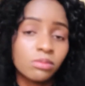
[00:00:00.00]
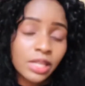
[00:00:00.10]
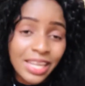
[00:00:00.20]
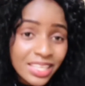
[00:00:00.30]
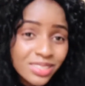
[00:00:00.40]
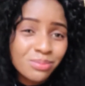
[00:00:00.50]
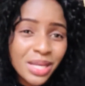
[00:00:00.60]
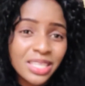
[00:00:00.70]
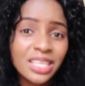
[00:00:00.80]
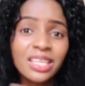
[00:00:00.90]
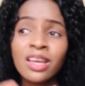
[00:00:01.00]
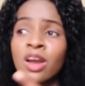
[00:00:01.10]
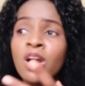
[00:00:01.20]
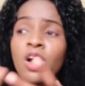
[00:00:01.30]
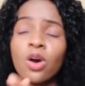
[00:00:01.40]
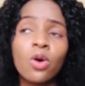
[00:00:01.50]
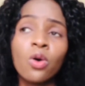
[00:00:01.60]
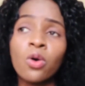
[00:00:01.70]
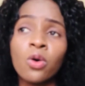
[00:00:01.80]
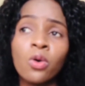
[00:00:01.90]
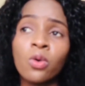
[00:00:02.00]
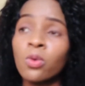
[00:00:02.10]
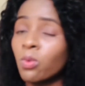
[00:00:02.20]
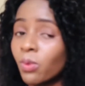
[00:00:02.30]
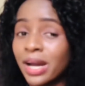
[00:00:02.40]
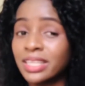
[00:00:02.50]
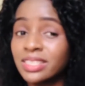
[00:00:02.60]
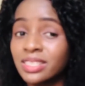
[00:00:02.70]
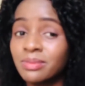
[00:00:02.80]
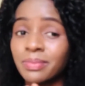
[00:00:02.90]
less money or what,